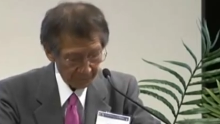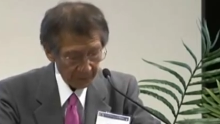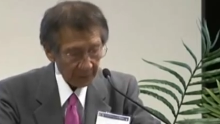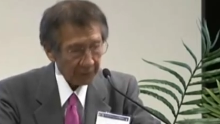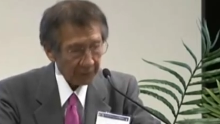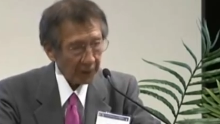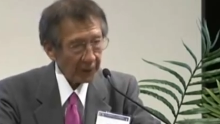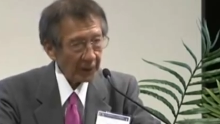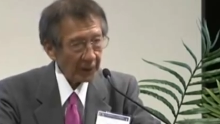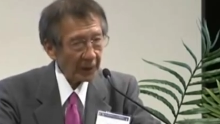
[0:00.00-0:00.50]

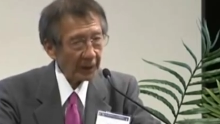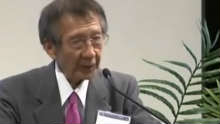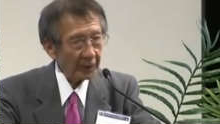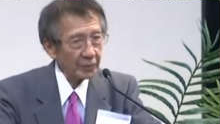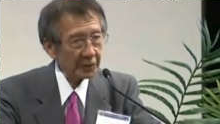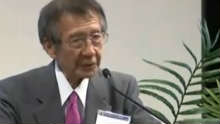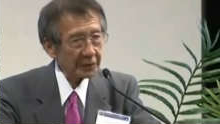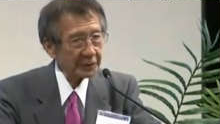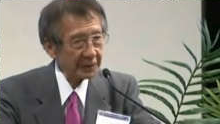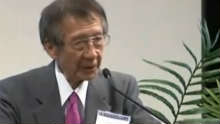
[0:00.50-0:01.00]
But I
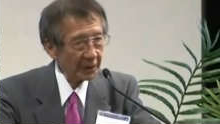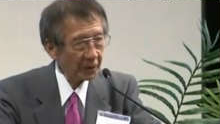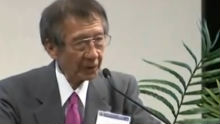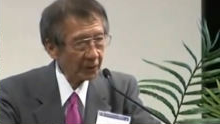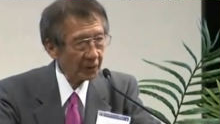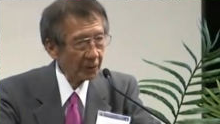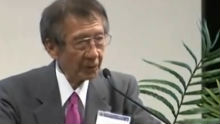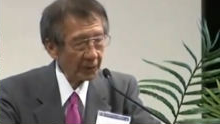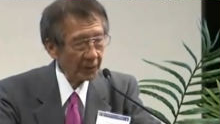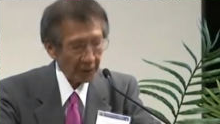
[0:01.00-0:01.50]
was still
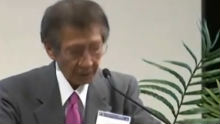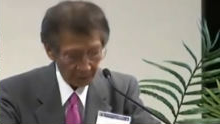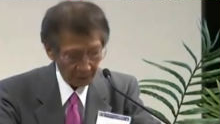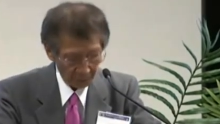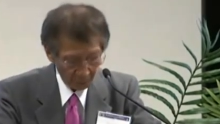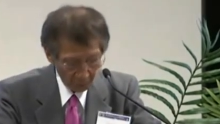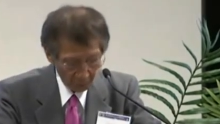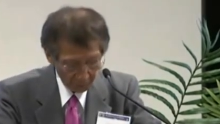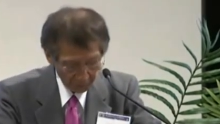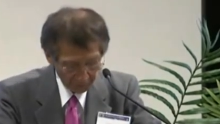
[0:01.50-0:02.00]
well,
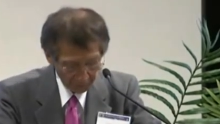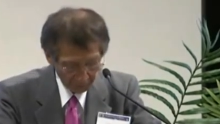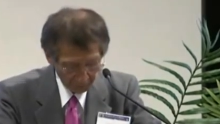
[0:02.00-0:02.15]
warmly